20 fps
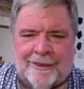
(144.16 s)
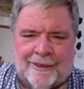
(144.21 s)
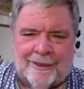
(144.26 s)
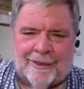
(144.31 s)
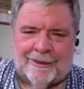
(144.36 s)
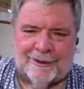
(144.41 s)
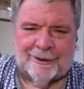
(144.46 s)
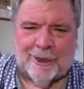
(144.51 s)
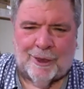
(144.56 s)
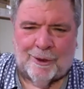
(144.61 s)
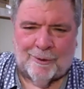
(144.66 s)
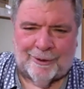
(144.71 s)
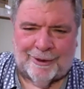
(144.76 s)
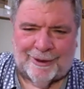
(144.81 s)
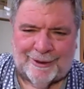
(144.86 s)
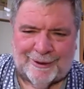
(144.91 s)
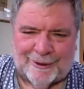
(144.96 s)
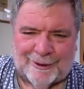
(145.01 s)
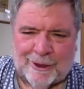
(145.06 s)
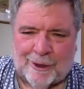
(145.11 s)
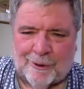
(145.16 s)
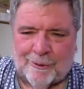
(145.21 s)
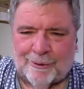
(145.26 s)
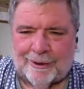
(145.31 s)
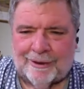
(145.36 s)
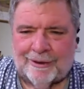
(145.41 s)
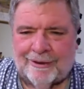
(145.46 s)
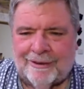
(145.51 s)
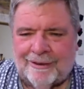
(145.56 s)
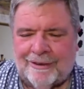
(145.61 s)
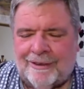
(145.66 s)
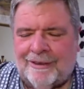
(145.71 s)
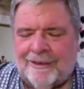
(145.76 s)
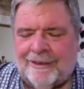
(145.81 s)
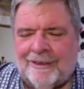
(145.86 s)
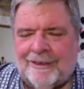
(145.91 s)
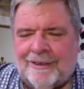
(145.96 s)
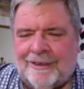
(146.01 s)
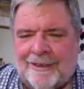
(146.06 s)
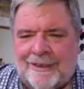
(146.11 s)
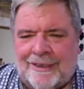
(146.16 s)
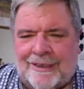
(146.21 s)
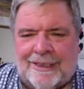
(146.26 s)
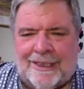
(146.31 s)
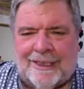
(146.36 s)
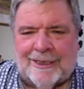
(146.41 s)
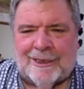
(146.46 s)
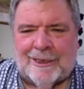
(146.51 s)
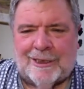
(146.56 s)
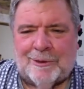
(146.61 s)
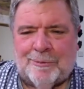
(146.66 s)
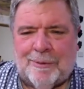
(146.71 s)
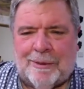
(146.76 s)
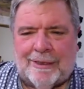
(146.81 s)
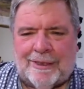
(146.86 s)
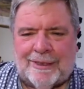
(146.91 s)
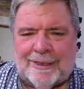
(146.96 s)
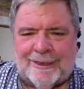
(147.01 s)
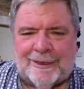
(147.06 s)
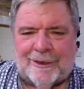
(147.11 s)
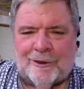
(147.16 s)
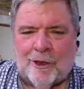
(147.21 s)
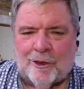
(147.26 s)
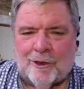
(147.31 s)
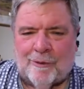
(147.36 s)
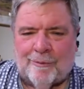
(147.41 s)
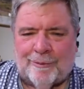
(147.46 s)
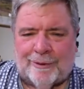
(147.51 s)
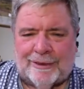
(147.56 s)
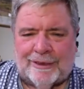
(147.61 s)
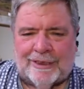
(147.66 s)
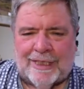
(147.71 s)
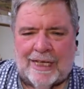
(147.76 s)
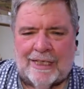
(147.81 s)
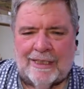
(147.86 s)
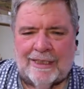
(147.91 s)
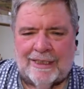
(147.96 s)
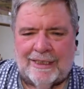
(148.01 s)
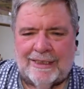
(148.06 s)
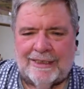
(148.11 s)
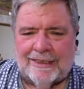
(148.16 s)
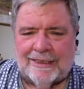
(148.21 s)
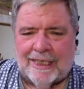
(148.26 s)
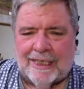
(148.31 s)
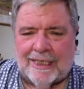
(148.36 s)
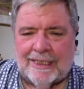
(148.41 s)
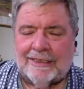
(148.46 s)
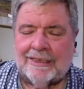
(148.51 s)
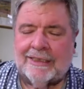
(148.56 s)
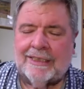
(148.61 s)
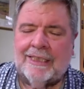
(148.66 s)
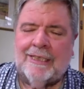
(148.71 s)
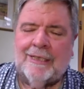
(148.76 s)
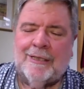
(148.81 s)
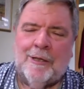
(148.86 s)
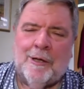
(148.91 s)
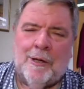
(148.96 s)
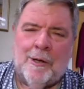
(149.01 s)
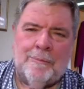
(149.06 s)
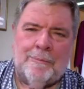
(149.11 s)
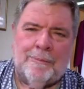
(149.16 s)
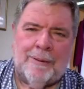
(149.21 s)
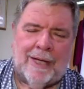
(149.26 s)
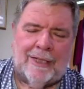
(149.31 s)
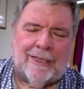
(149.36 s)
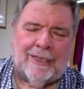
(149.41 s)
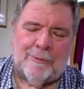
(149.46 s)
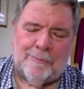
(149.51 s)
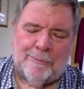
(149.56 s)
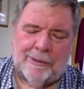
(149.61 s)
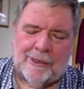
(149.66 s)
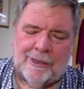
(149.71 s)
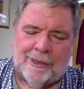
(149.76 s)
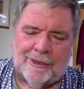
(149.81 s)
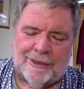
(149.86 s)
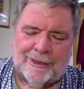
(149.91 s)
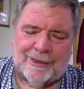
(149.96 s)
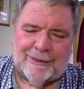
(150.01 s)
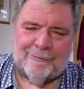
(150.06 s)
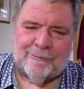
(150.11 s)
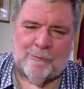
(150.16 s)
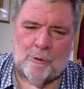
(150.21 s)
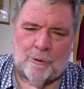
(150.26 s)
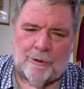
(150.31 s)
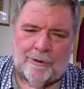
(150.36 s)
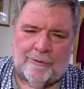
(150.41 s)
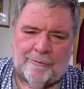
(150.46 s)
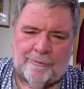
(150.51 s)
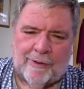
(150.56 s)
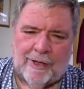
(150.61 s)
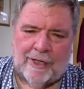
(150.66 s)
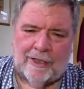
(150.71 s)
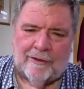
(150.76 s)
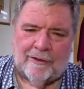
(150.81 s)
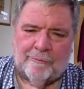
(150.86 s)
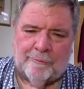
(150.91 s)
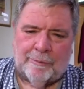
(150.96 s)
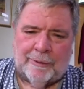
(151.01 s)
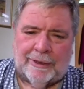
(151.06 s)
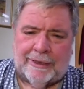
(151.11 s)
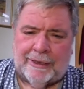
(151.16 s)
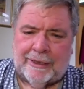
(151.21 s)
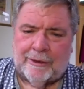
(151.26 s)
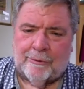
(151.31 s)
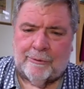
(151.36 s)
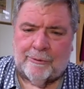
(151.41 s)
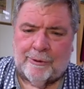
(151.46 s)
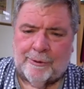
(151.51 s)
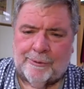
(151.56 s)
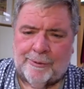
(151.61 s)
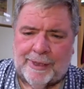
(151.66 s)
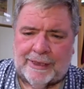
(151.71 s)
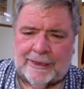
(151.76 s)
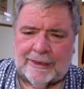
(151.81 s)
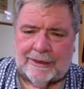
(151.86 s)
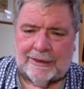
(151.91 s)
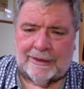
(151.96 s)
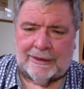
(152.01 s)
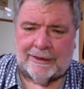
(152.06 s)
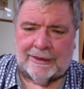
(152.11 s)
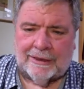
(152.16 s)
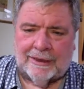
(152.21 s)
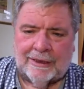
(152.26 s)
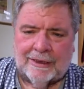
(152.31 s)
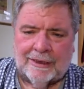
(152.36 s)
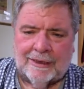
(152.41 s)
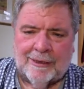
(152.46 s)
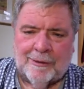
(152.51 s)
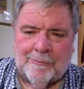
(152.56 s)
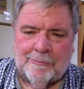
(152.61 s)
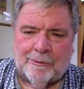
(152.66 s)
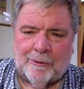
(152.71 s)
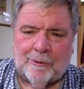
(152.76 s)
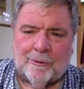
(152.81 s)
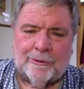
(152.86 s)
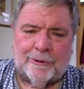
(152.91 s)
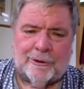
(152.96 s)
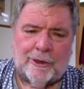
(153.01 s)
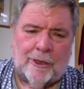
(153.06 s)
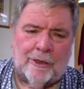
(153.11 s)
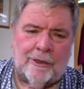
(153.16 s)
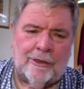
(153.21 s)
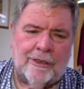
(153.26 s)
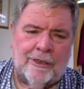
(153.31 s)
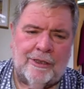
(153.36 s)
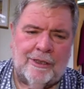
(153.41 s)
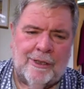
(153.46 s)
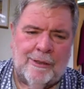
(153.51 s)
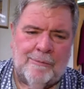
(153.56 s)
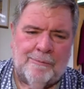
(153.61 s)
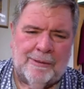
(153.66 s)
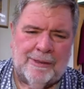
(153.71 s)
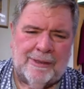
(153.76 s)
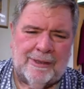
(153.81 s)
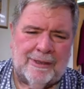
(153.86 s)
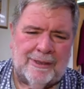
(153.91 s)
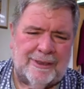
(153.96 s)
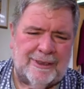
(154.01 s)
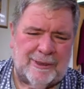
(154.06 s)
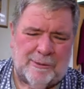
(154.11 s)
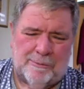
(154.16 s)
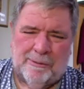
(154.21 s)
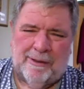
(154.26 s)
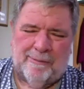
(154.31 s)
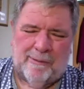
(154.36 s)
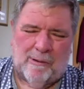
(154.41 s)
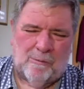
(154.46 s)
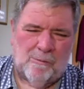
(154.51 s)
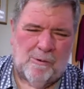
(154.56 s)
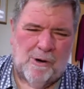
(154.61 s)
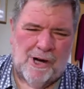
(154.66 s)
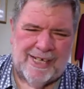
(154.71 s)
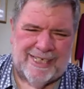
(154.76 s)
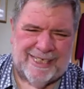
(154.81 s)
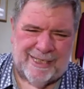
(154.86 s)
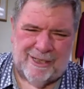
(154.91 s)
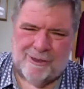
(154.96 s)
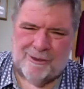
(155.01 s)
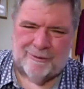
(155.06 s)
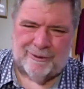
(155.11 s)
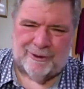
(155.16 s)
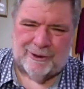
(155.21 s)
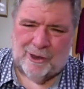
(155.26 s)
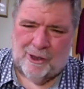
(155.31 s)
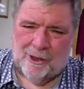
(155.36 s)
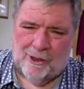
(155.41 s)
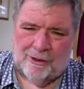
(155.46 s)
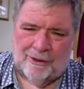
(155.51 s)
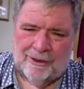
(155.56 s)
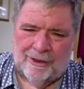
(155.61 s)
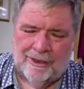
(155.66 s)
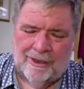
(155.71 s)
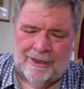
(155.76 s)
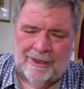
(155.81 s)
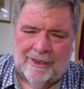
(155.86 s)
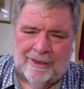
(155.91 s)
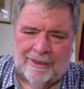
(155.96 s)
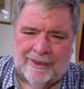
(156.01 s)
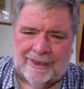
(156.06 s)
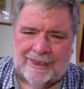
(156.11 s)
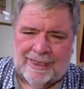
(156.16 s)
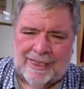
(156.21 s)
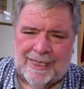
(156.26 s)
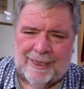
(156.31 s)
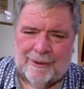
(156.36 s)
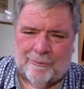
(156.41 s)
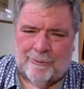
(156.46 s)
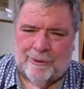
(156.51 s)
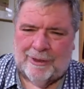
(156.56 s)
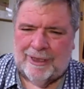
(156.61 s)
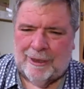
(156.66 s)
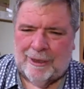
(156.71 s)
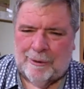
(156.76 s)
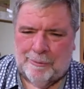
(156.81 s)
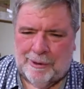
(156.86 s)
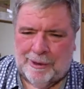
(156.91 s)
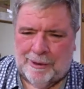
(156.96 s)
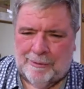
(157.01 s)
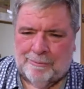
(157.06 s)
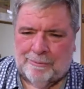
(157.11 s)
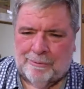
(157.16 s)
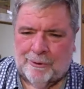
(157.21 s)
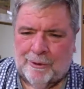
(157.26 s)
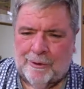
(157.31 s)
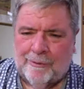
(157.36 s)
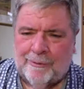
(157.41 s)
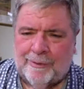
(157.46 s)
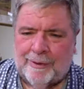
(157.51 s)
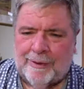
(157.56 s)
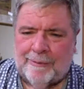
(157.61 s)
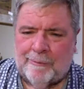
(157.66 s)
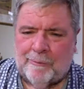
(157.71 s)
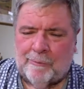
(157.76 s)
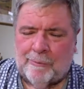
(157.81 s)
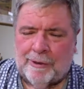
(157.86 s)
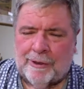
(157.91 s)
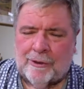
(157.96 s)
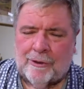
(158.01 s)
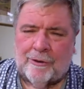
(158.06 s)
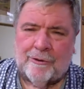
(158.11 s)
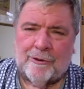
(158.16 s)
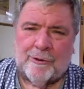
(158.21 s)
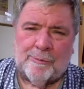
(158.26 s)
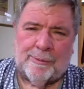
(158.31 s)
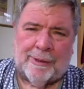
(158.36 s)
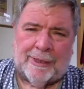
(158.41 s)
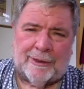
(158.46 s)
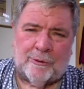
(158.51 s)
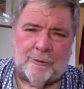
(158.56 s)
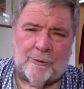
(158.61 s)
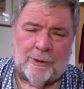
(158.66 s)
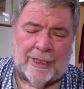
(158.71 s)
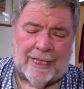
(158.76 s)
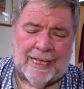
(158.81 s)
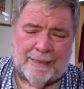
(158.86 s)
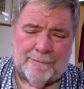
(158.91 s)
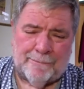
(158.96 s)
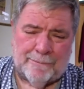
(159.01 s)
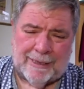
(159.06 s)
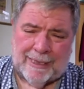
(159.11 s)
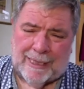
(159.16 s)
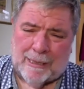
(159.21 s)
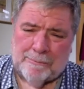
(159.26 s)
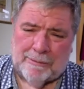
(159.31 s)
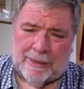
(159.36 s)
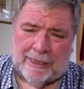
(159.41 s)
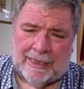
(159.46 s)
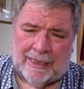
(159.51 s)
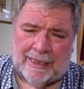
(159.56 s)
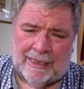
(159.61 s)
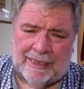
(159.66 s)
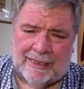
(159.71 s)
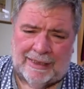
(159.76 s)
and so on and so on. I suspect that it's not often sung these days, partly because it's fallen foul of political correctness, but also because it's a bit of a whiny old song that can't really be improved even with contrapuntal clapping.